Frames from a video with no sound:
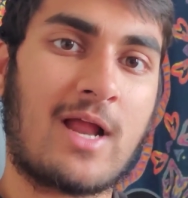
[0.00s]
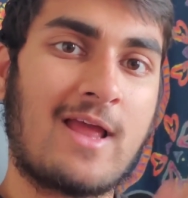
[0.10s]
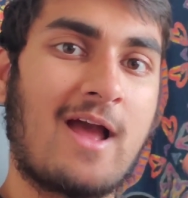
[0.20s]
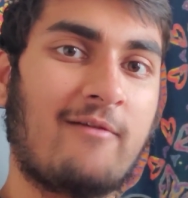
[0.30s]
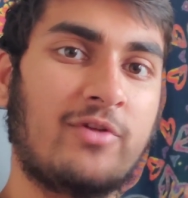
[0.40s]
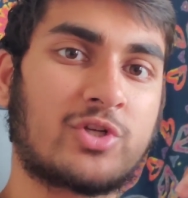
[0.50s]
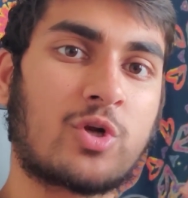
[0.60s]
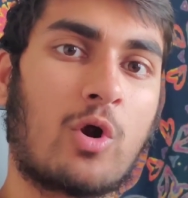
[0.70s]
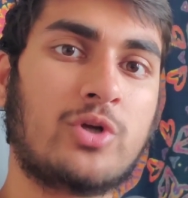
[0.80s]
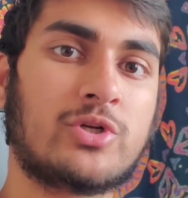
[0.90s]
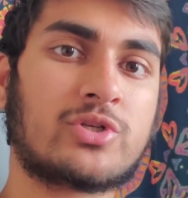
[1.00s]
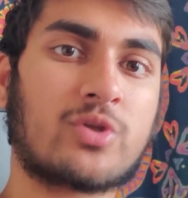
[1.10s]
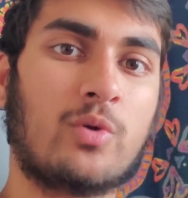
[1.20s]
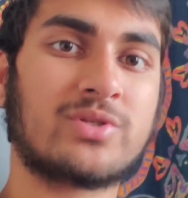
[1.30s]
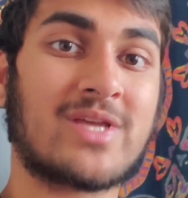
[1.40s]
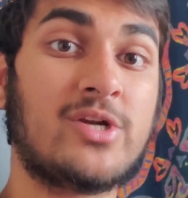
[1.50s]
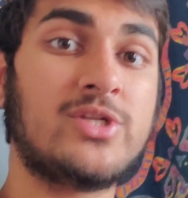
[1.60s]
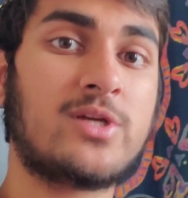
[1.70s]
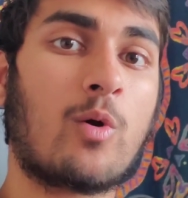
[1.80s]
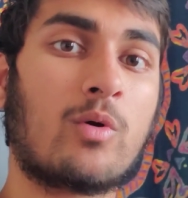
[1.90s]
I have the Charge Your Soul's
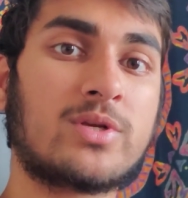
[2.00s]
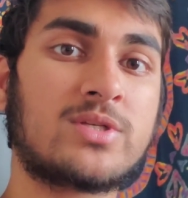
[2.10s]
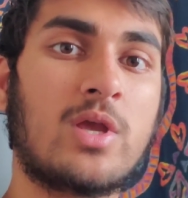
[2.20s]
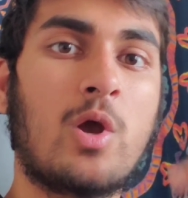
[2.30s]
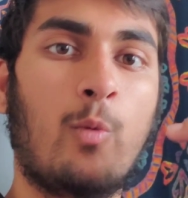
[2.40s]
Energy course,